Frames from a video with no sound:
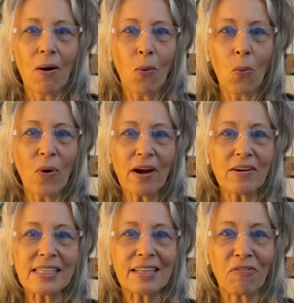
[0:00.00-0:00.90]
where
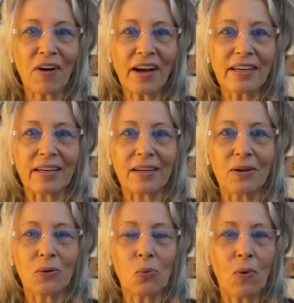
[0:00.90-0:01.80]
is the fire?
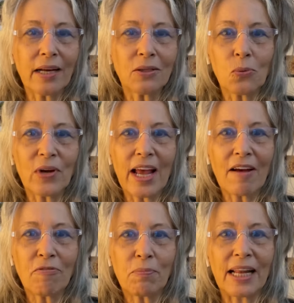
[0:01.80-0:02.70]
Why don't we
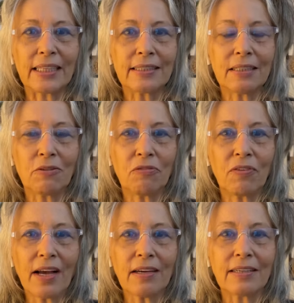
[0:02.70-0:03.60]
have planets in
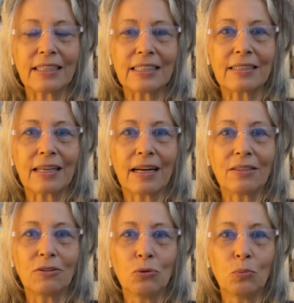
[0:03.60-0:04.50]
fire in this uh,
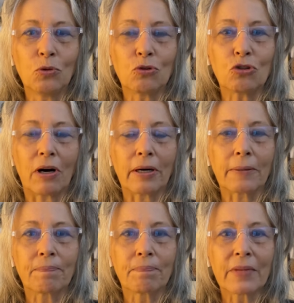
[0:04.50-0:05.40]
new moon chart?
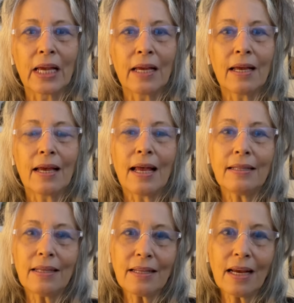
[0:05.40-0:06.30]

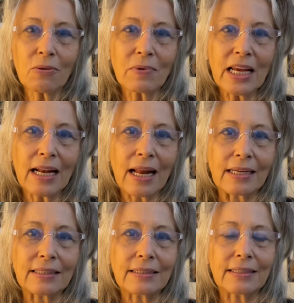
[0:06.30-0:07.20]
And then I
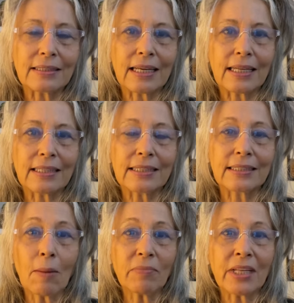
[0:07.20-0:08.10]
realized that
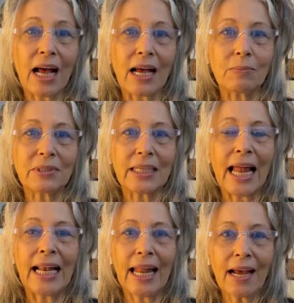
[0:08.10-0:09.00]
sometimes
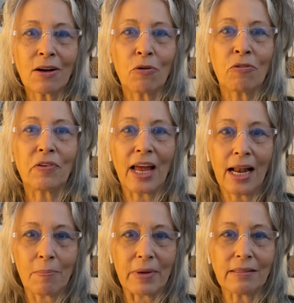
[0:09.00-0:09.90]
a lack of
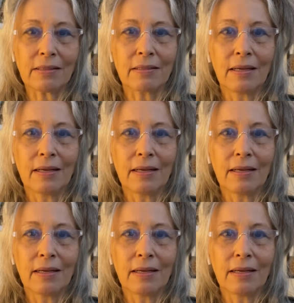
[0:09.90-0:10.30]
element